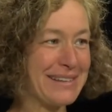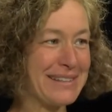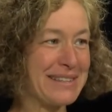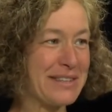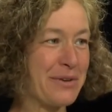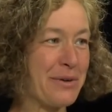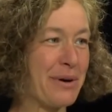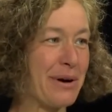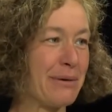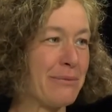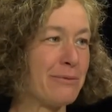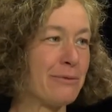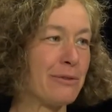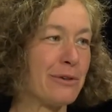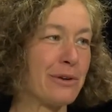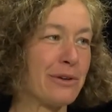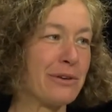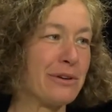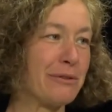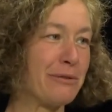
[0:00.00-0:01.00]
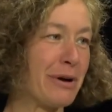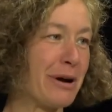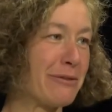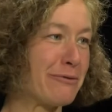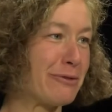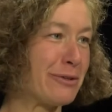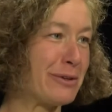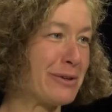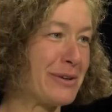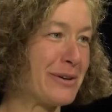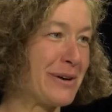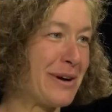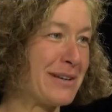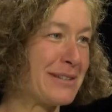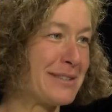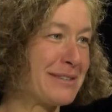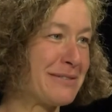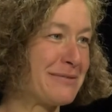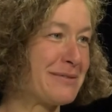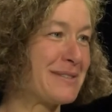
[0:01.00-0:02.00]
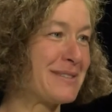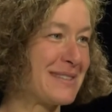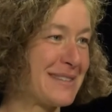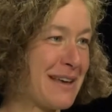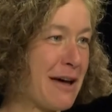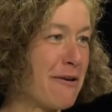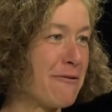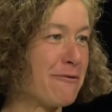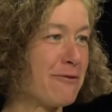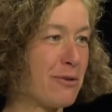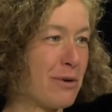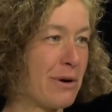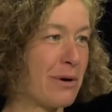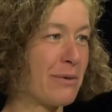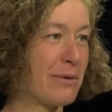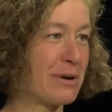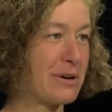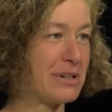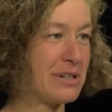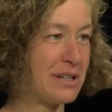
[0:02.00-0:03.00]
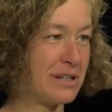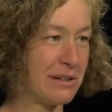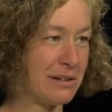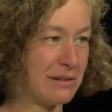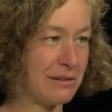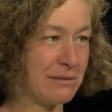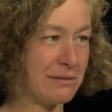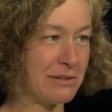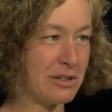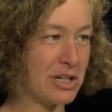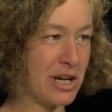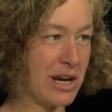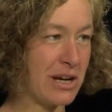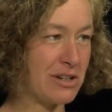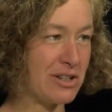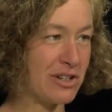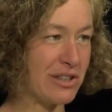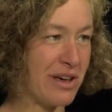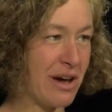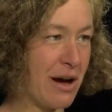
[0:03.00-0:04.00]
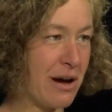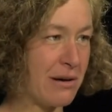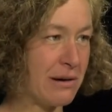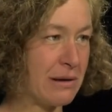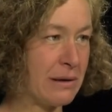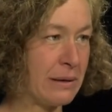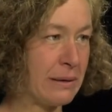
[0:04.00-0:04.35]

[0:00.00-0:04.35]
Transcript: So I'm really grateful you guys have set forward so to change that.